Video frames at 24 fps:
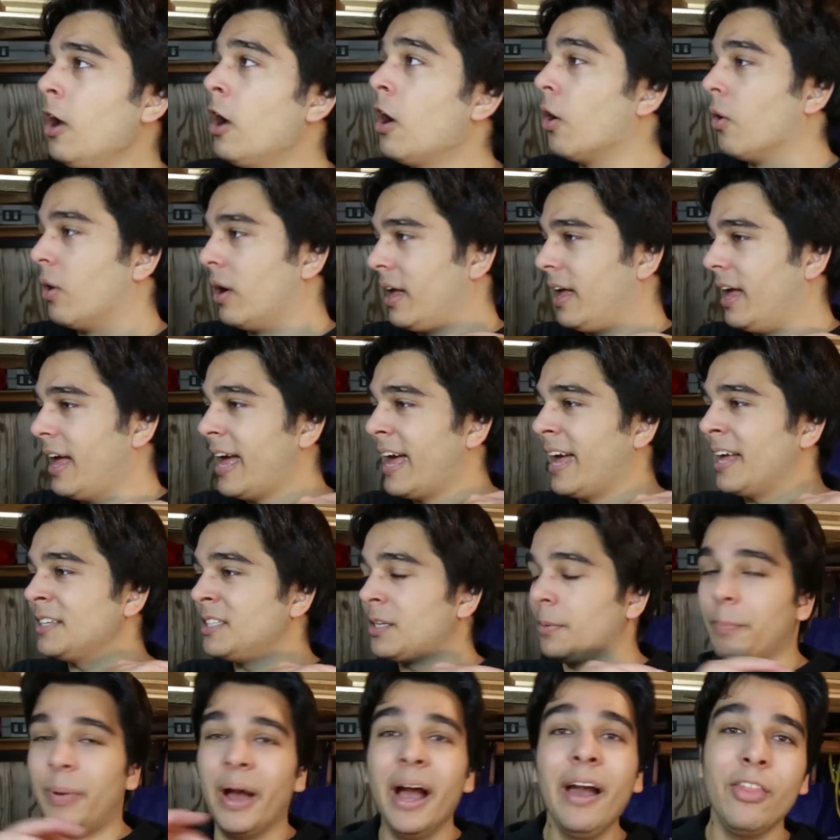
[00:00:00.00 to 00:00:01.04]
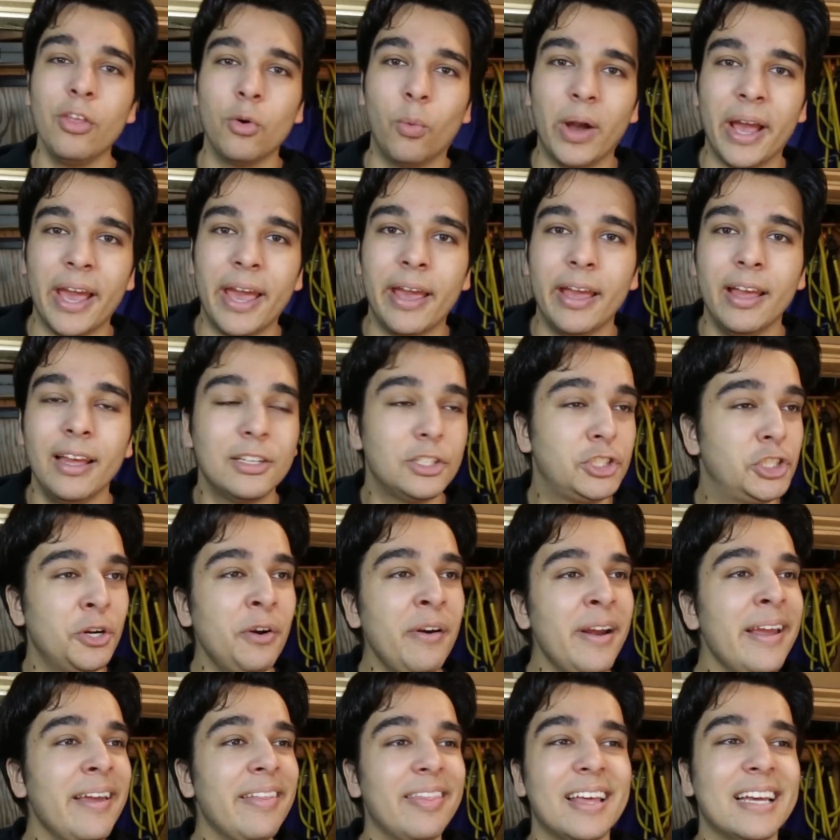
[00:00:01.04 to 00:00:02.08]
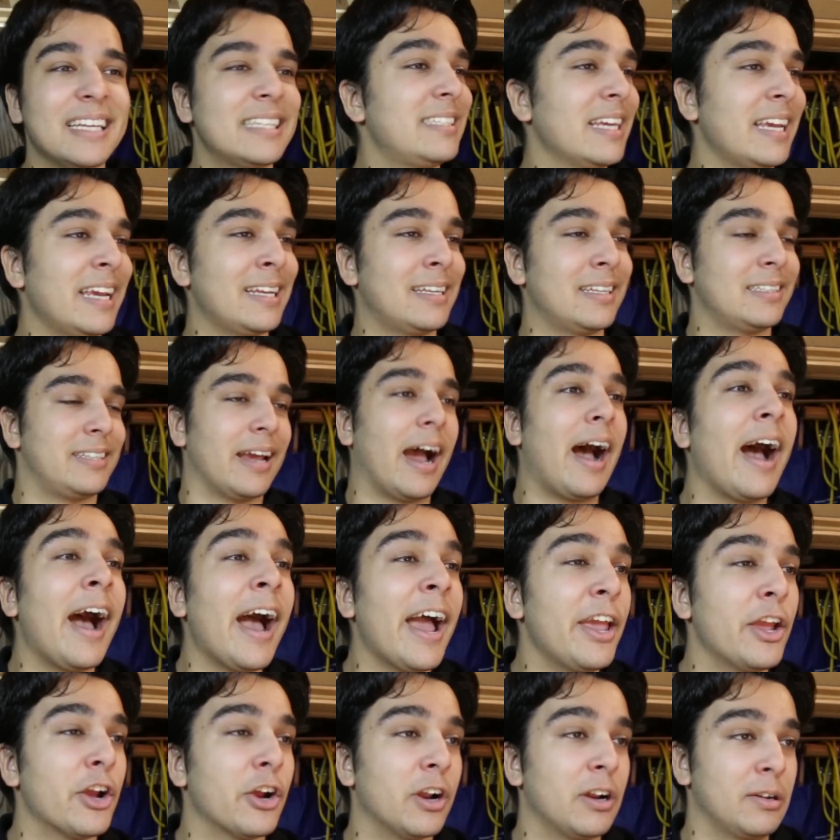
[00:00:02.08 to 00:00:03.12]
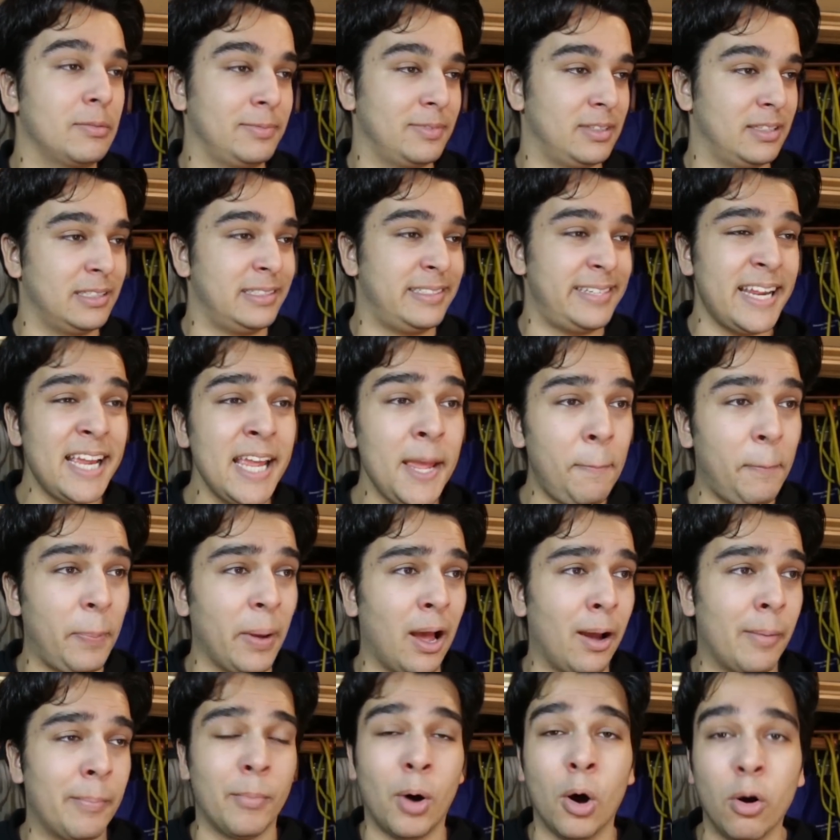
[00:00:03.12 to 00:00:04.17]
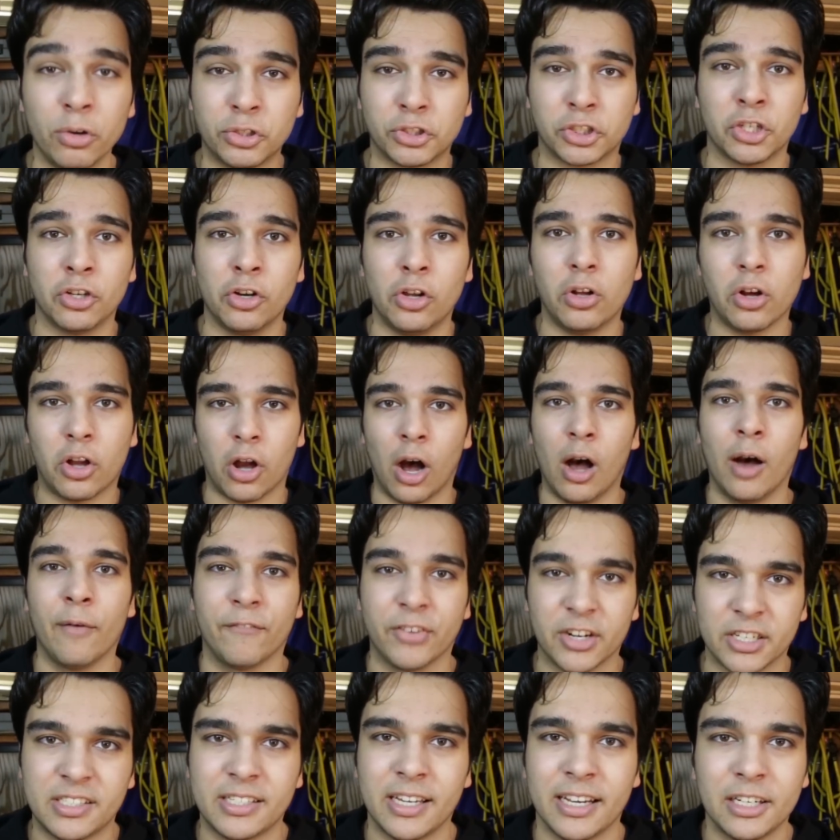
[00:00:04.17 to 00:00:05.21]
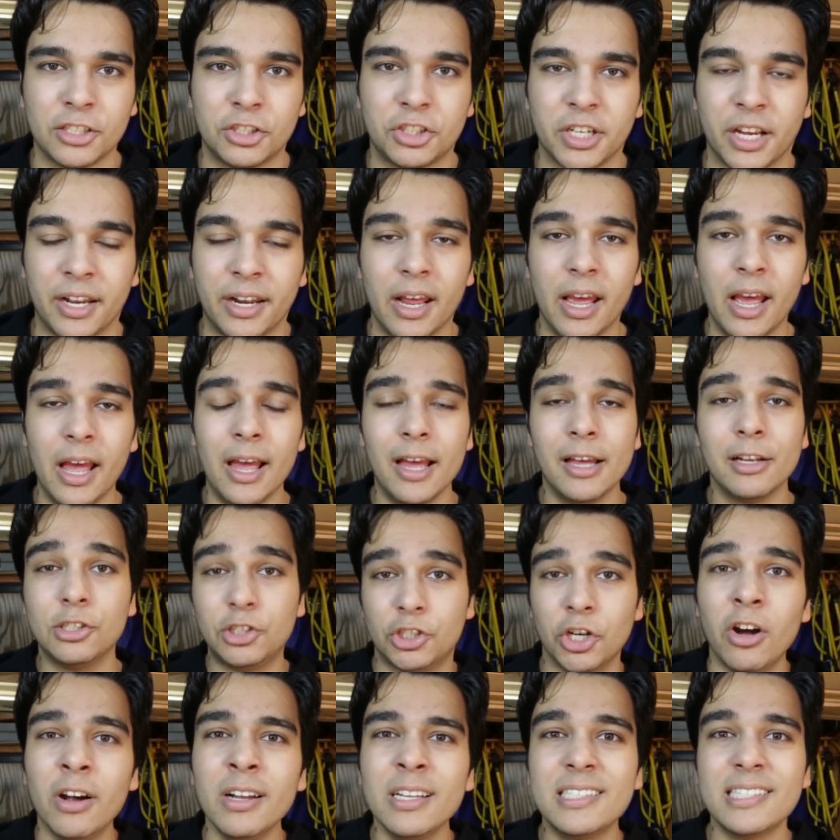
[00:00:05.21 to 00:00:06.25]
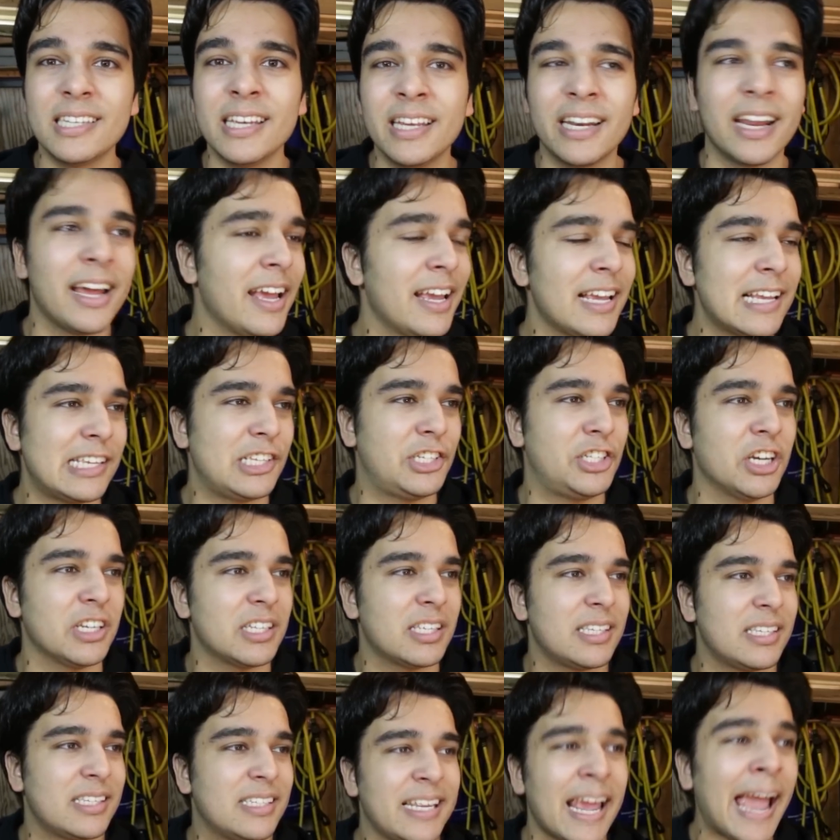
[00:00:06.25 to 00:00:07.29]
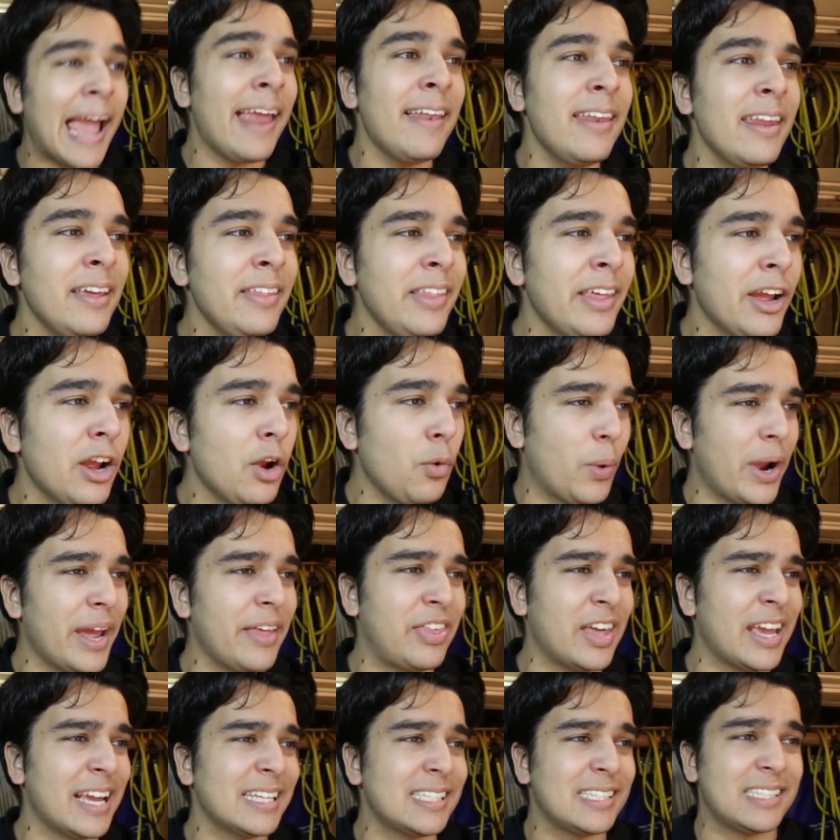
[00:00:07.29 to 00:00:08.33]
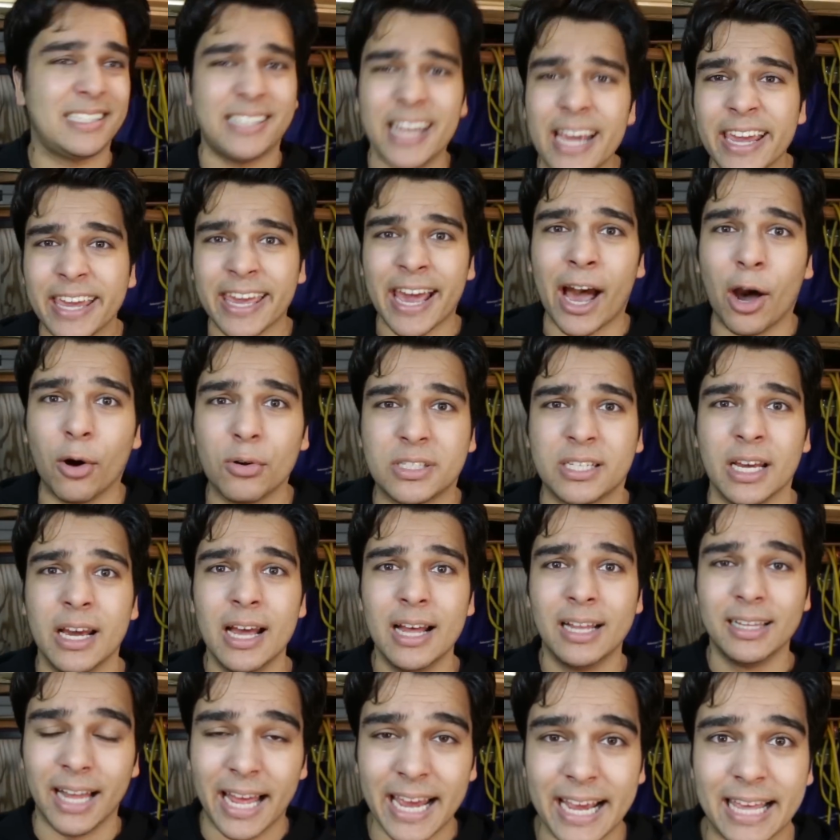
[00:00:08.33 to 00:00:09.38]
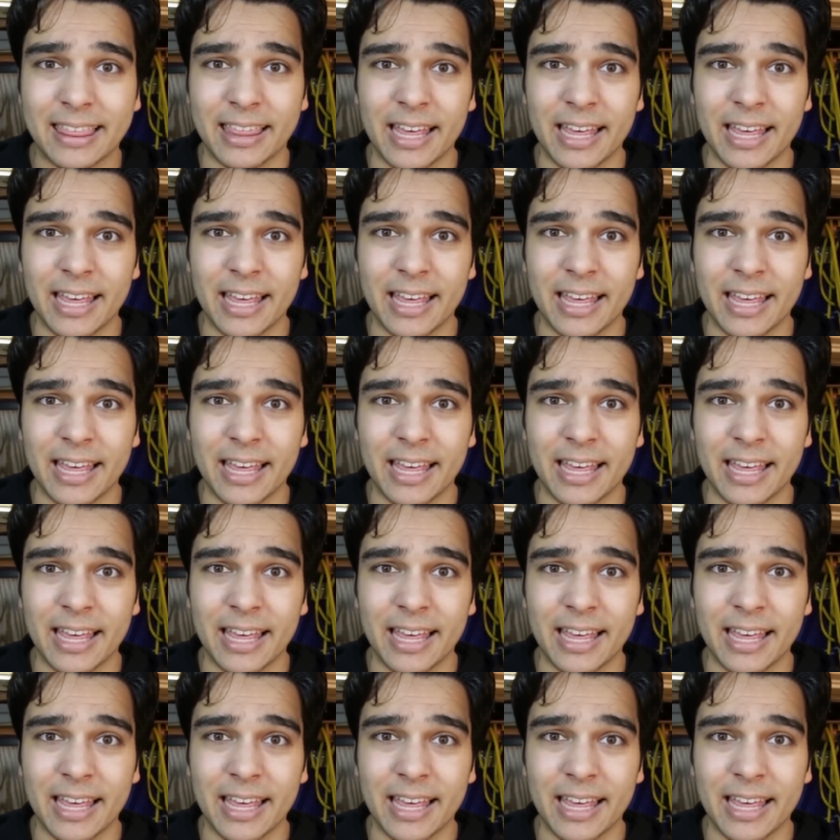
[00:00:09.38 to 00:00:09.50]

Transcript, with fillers: Oh, and by the way, during this entire deep emotional conversation, John Cena is just standing there with his dick out like